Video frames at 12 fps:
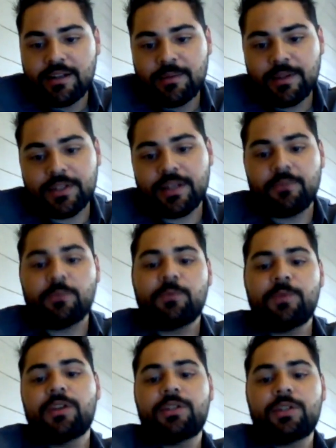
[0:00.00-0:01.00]
Because if
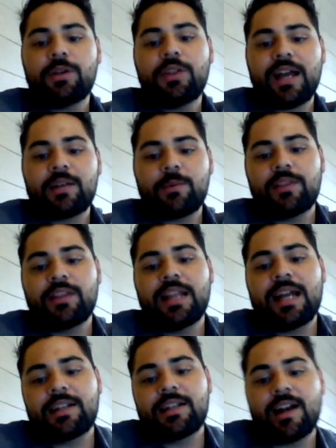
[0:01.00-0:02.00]
you do that with
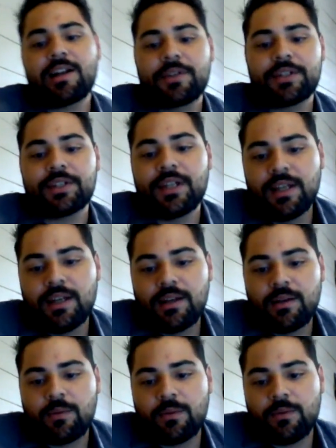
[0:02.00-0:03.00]
Latin countries,
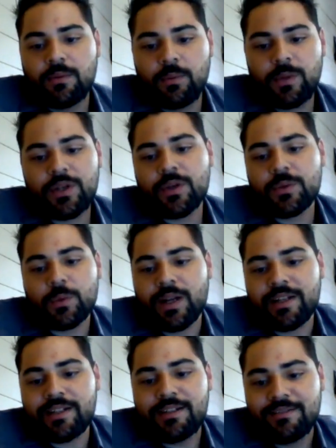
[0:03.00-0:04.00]
we don't
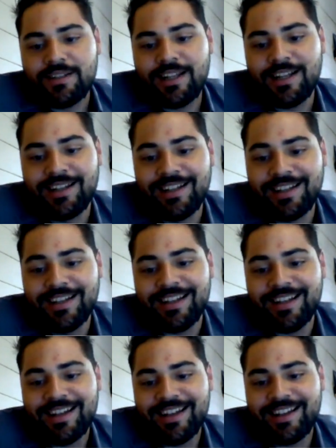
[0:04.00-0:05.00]
want it.
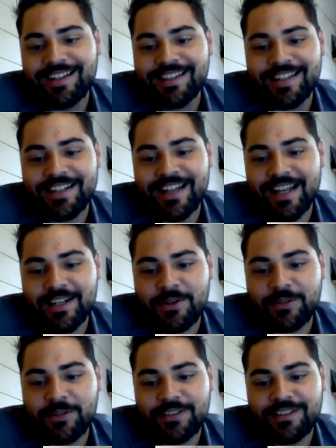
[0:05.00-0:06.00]
It's not that
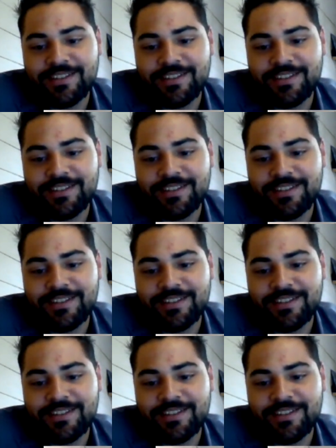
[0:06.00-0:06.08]
cool.